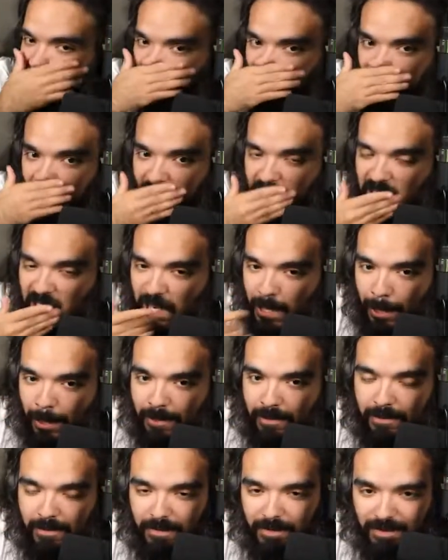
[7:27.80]

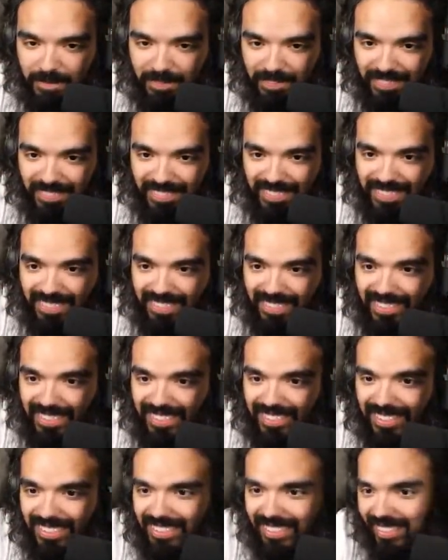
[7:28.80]
Nobody speaks.